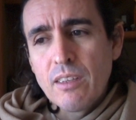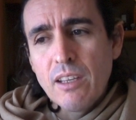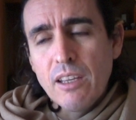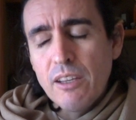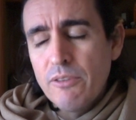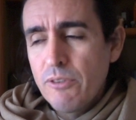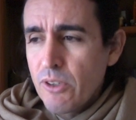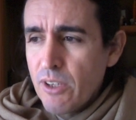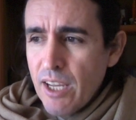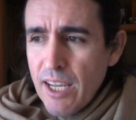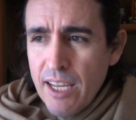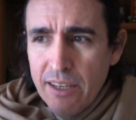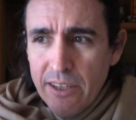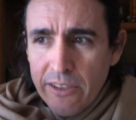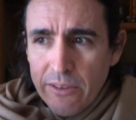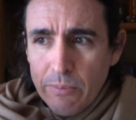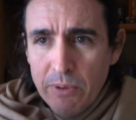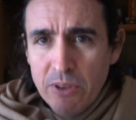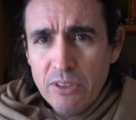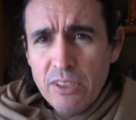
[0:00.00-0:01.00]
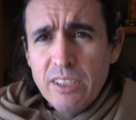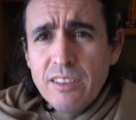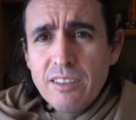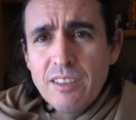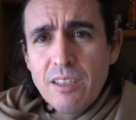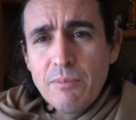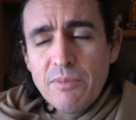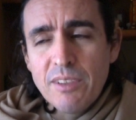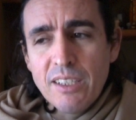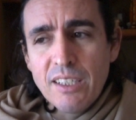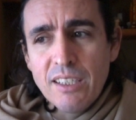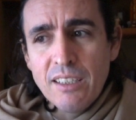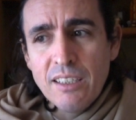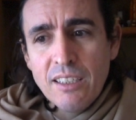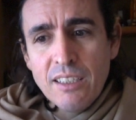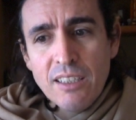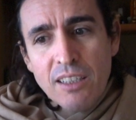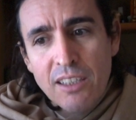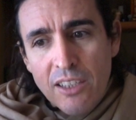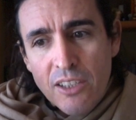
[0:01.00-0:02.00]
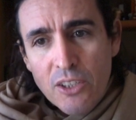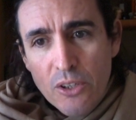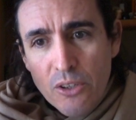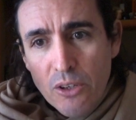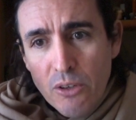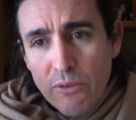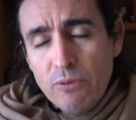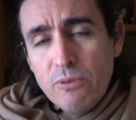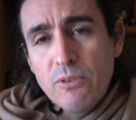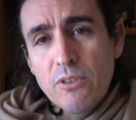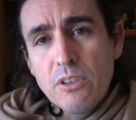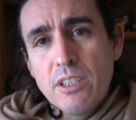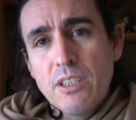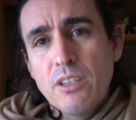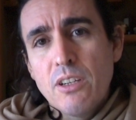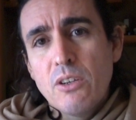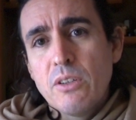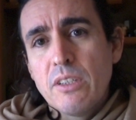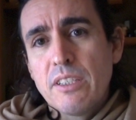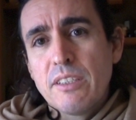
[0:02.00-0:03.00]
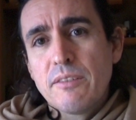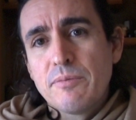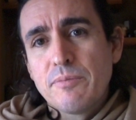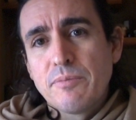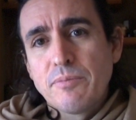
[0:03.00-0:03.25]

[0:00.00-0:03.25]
If you can't experience something, you don't fully know it.